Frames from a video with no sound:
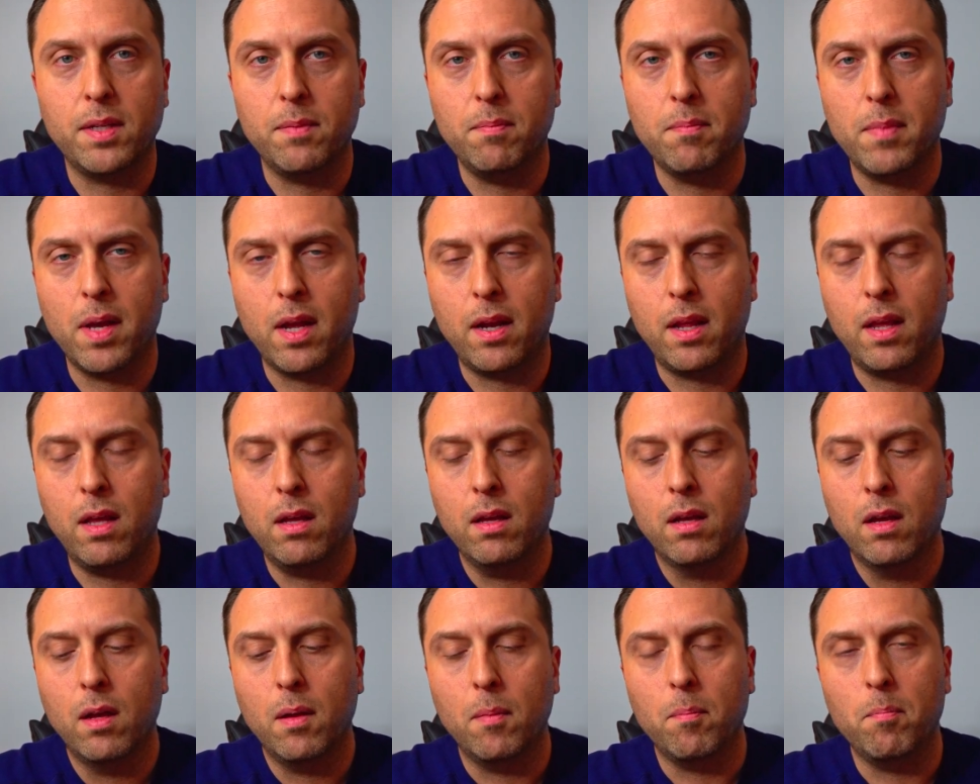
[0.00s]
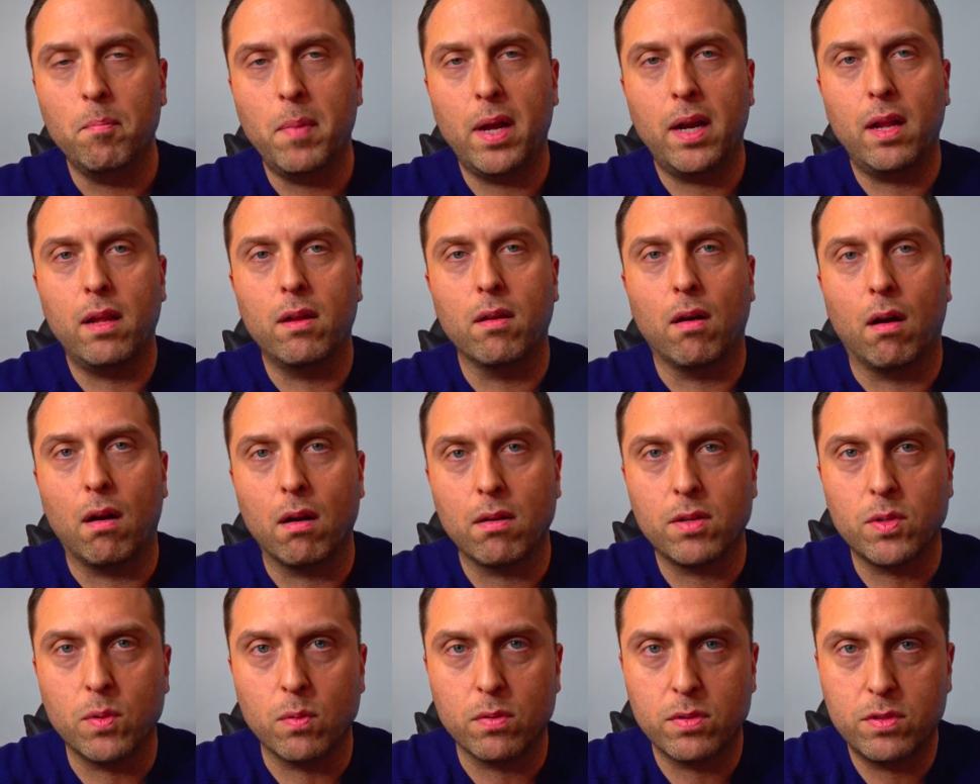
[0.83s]
seen many
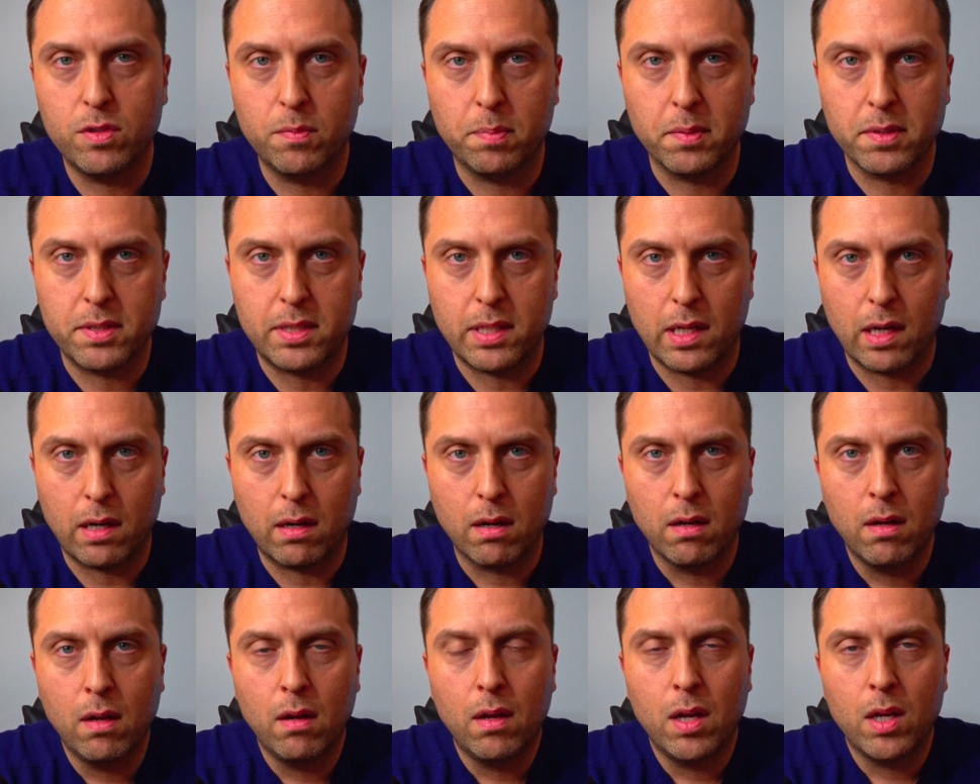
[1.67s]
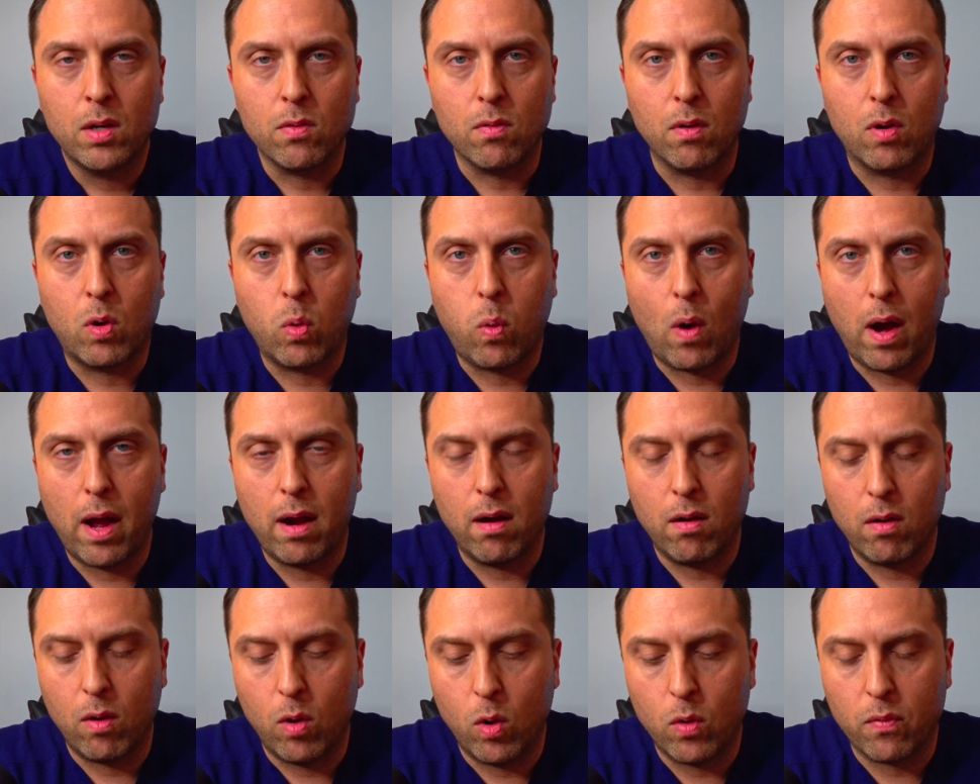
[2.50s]
dogs who are super sick
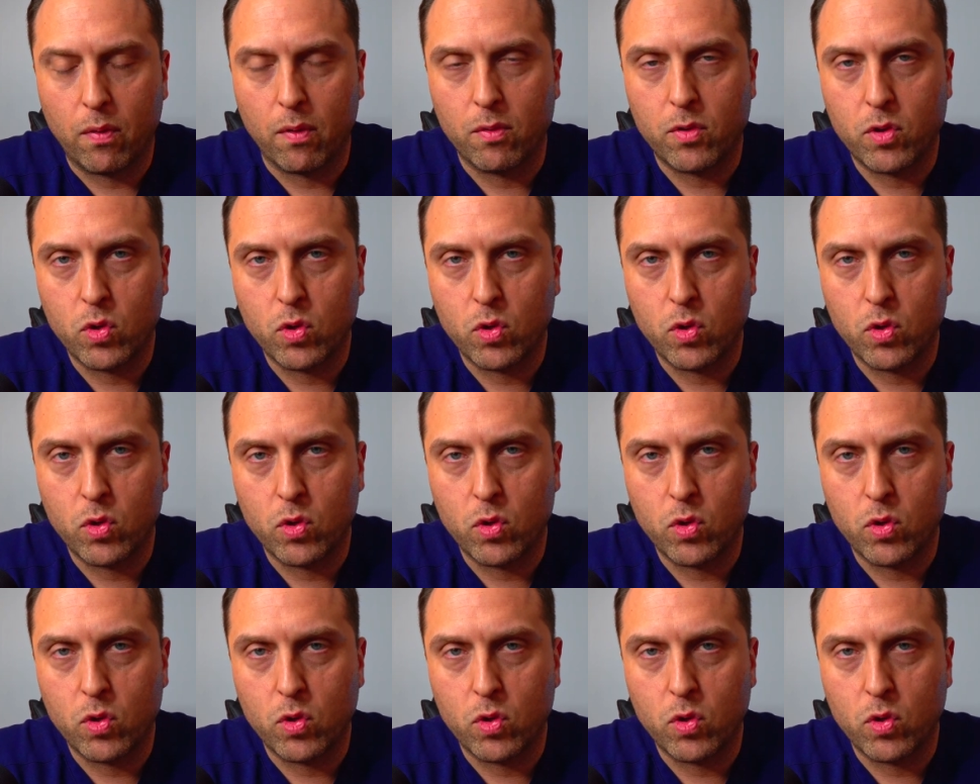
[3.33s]
require over